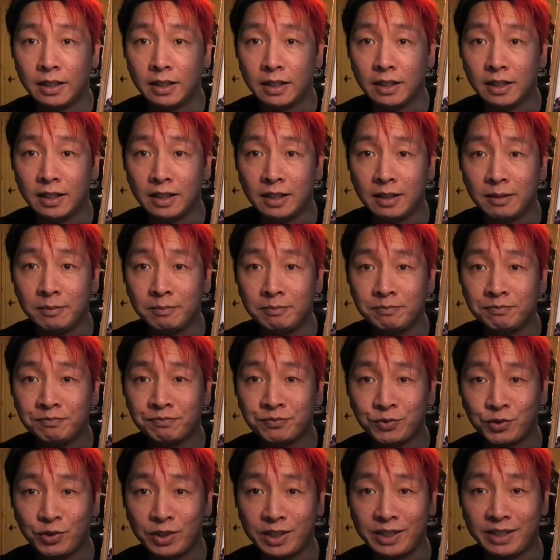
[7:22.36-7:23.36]
Um,
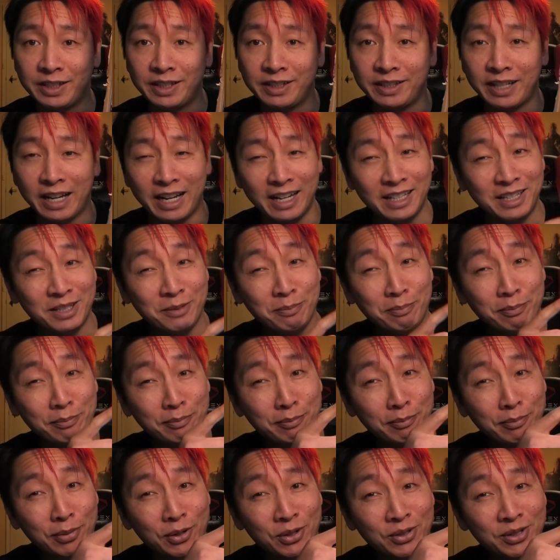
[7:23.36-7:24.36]
really did that. It's a
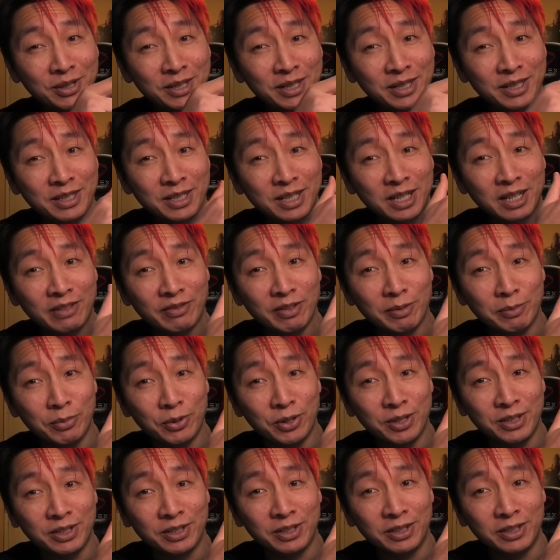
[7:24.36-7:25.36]
bondage cover,
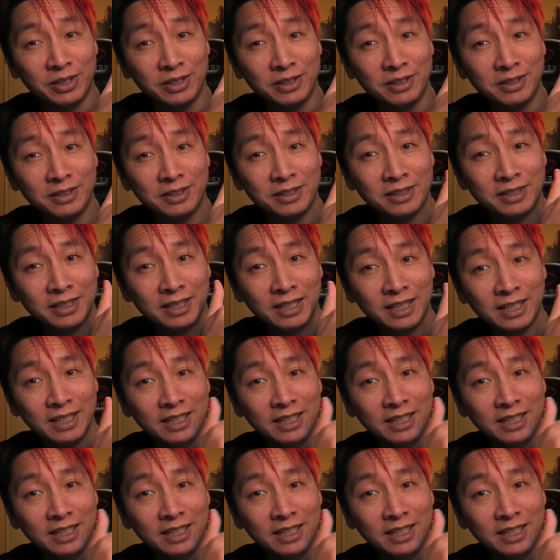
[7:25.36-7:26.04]
boys and girls.